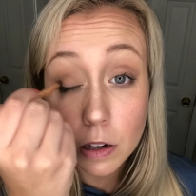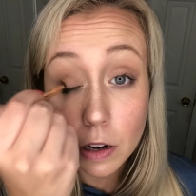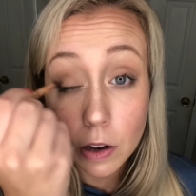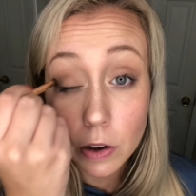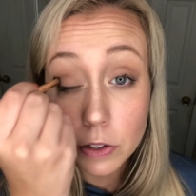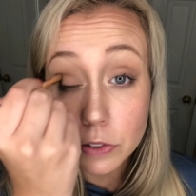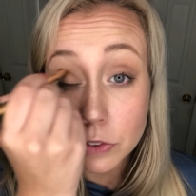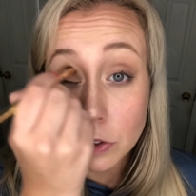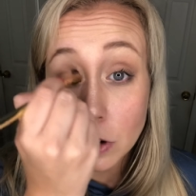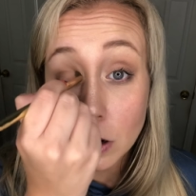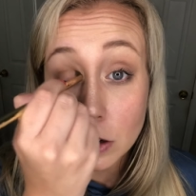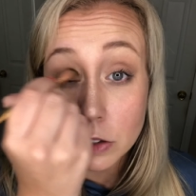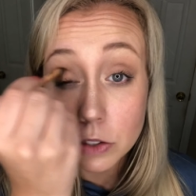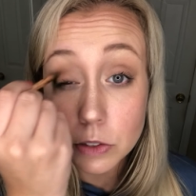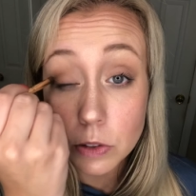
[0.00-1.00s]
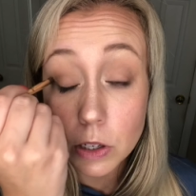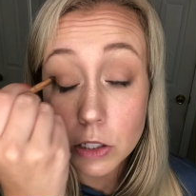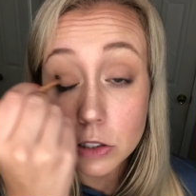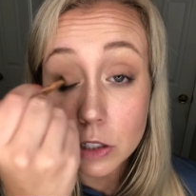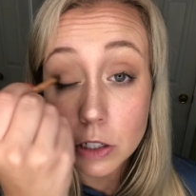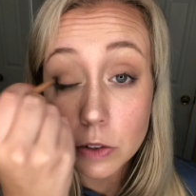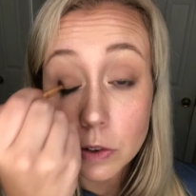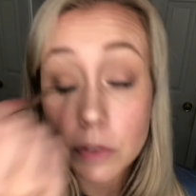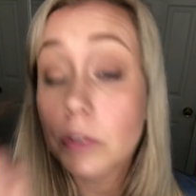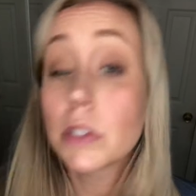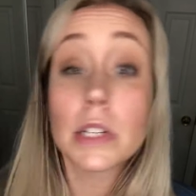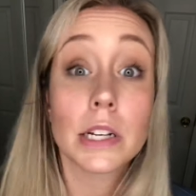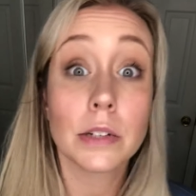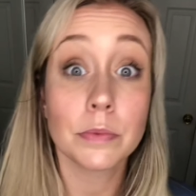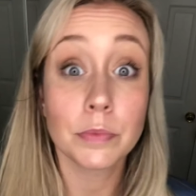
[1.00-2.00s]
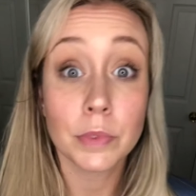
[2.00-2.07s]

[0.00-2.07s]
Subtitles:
Now I do not do eyeshadow every day.